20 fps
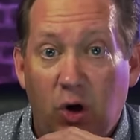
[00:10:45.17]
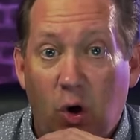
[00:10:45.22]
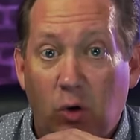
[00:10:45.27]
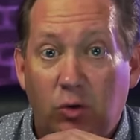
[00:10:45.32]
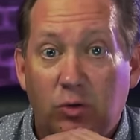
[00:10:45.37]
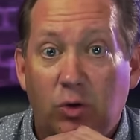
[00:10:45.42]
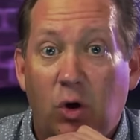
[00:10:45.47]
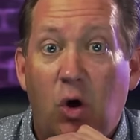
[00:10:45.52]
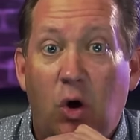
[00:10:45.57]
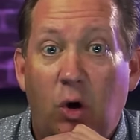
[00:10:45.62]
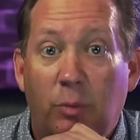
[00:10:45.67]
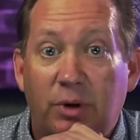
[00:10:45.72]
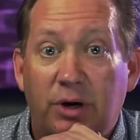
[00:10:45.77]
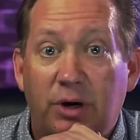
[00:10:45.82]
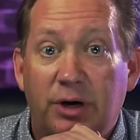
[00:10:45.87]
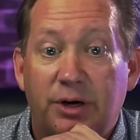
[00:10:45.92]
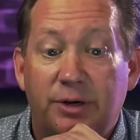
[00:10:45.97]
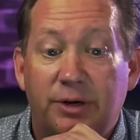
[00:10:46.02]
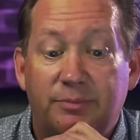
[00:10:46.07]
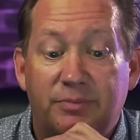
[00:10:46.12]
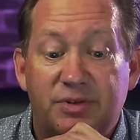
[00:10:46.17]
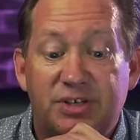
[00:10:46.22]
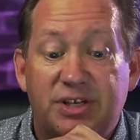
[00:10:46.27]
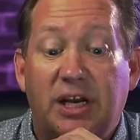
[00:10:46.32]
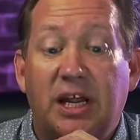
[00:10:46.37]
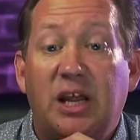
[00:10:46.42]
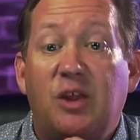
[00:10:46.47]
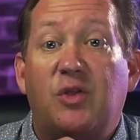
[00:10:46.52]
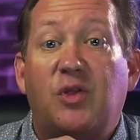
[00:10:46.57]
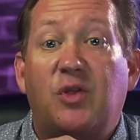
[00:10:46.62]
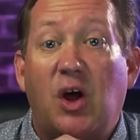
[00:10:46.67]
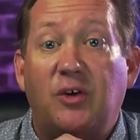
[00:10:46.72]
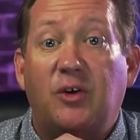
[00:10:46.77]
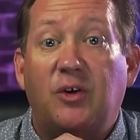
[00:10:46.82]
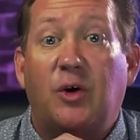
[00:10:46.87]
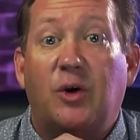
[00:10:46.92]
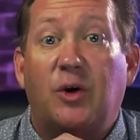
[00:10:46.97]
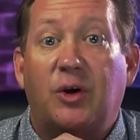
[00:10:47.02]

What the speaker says: Oklahoma City Thunder